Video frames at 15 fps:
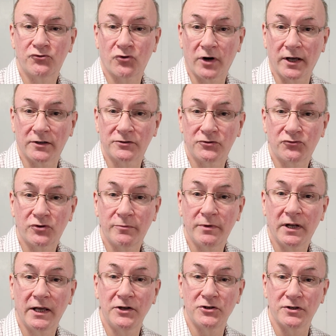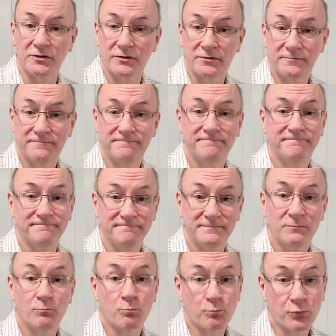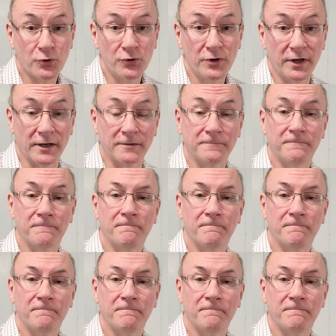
trials and tribulations. Pruning.